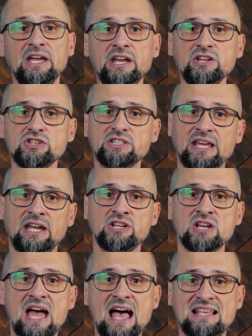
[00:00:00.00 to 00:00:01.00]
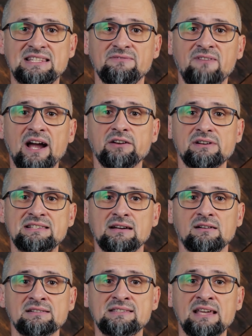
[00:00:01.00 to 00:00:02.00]
Each stage has defined
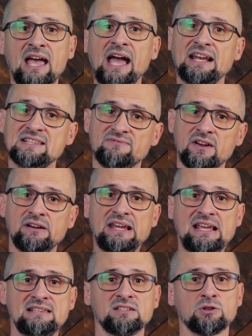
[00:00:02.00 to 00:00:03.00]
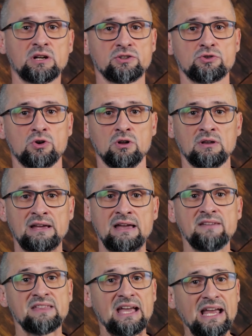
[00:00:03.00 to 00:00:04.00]
results and is very easy to control.
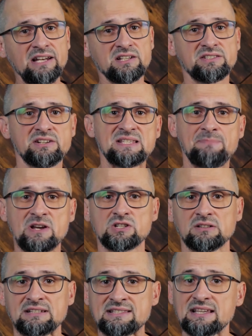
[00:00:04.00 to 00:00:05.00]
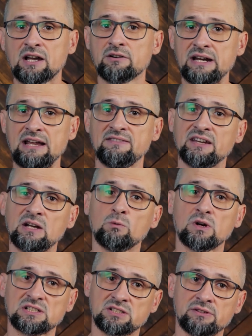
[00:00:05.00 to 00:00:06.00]
The industry specialists agree that it
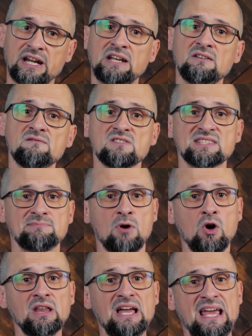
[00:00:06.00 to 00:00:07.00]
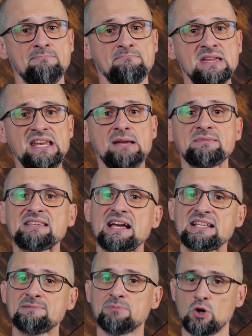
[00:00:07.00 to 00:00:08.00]
works great for small and
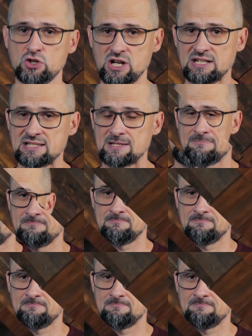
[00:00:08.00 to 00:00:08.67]
medium-sized projects.